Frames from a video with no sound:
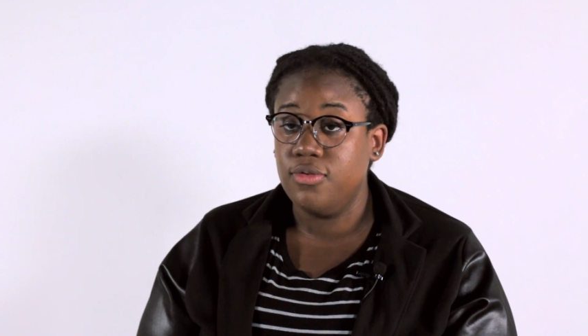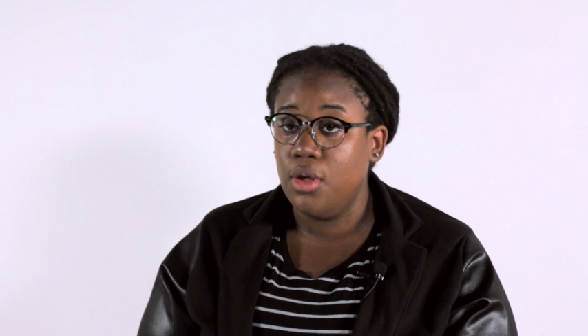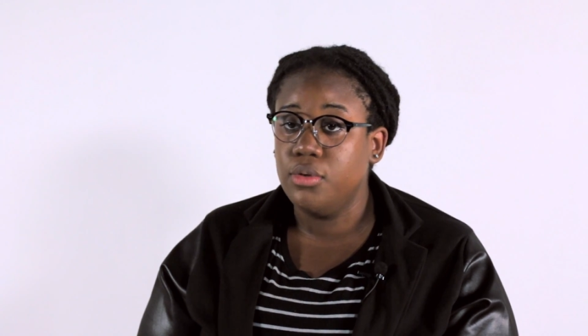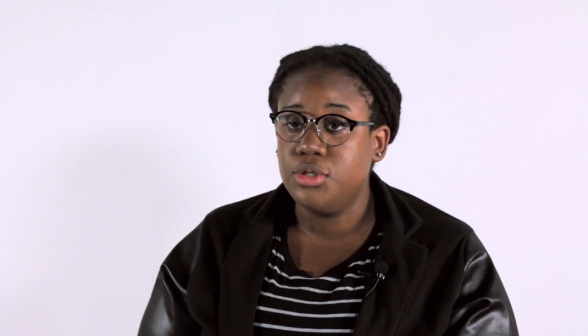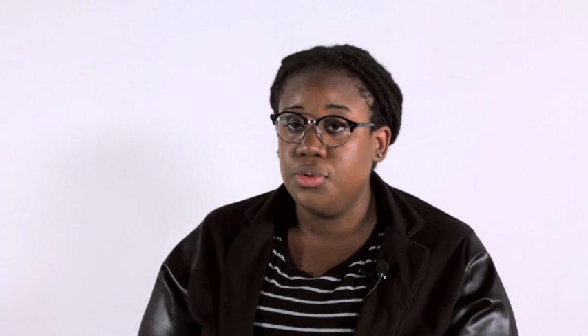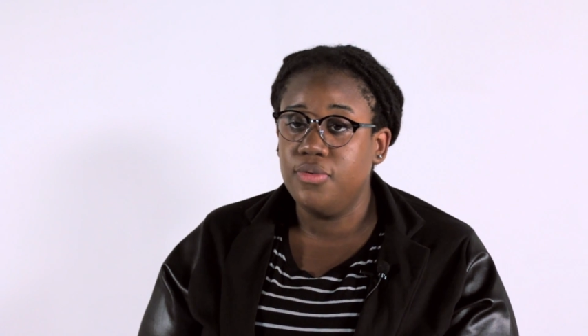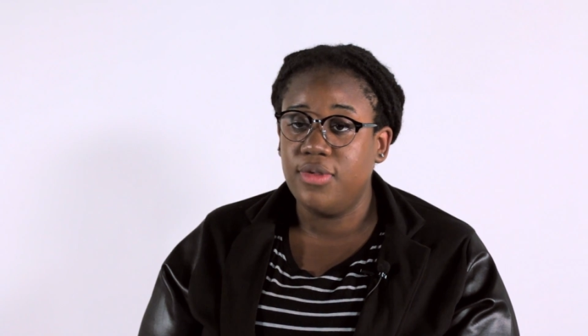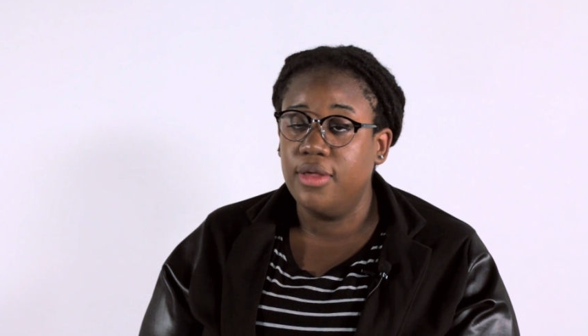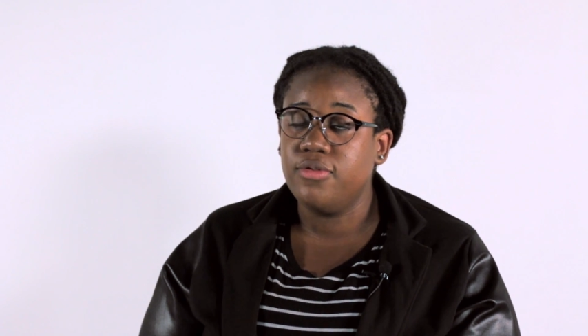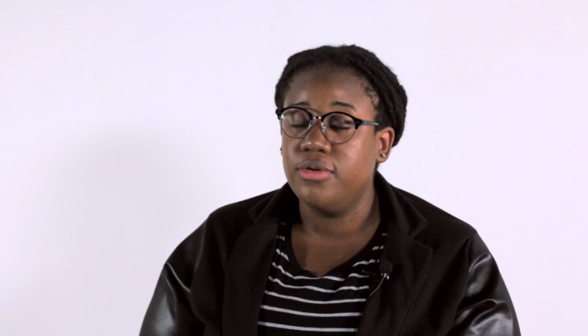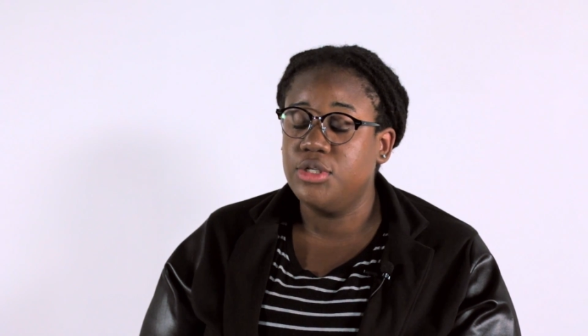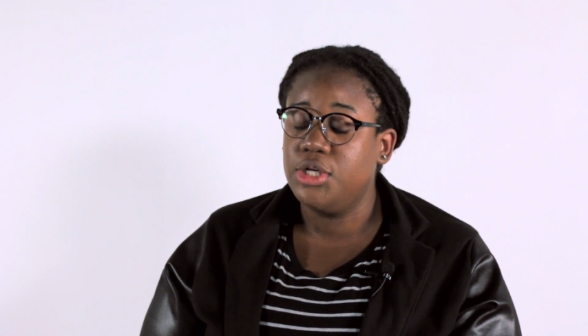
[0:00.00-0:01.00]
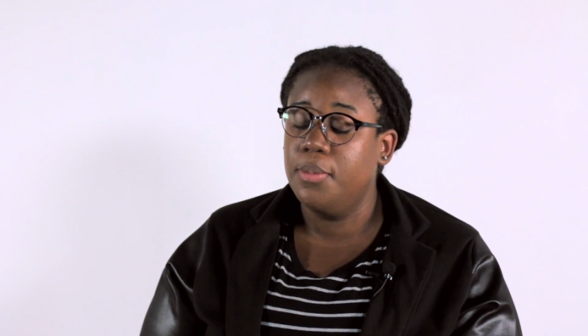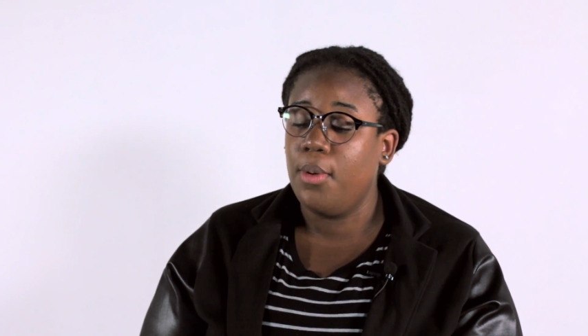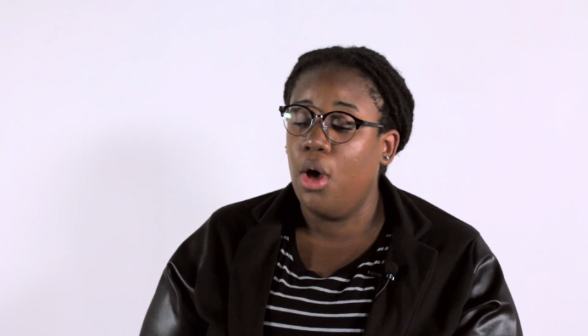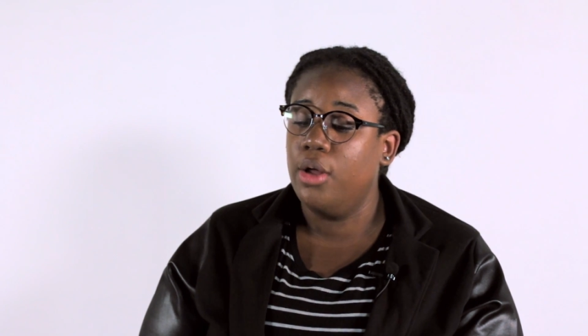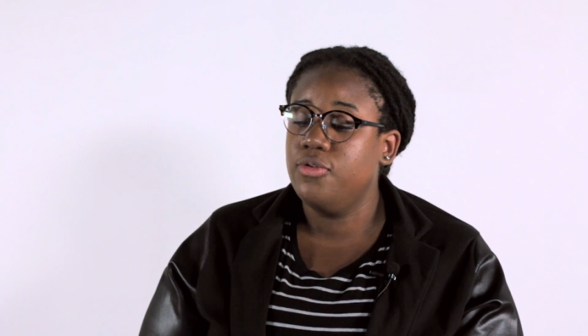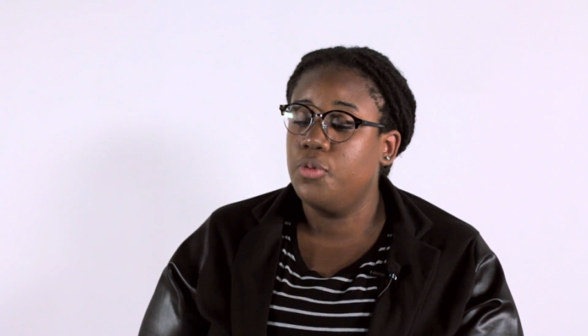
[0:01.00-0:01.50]
There is no true
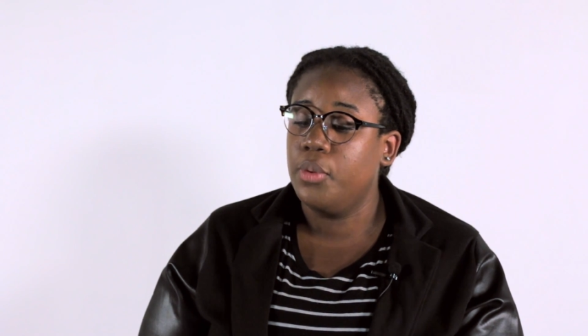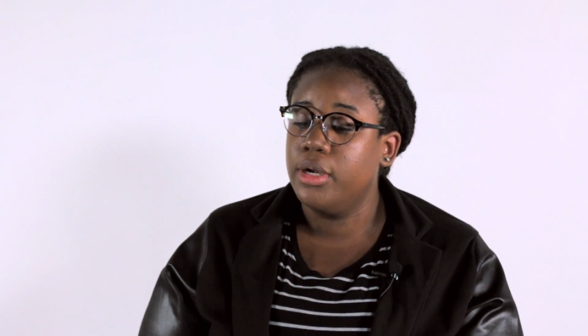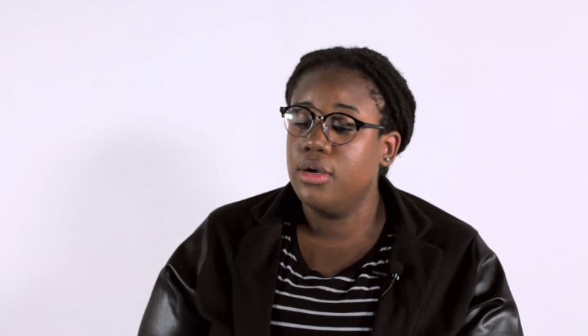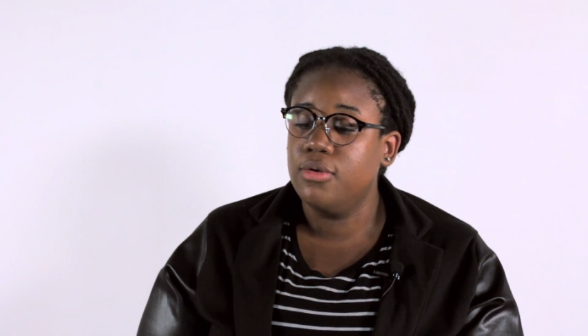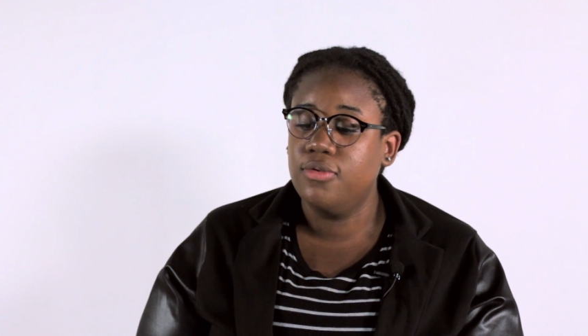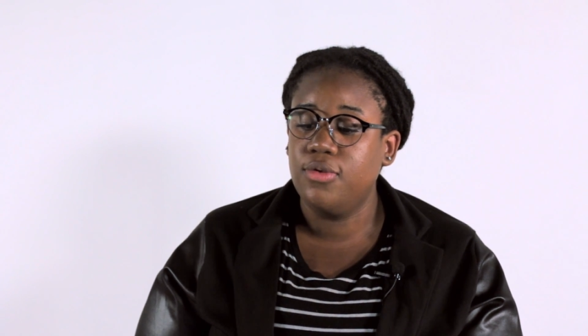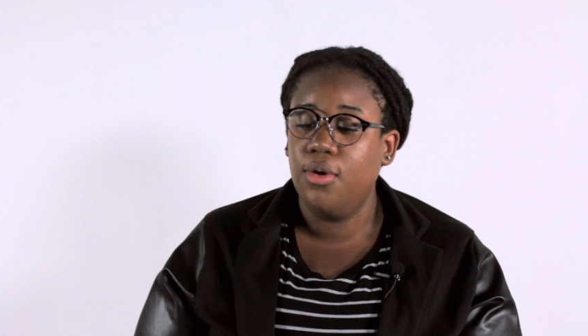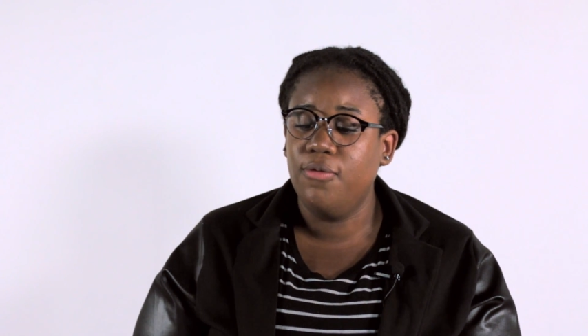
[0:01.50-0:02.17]
censorship on Twitter,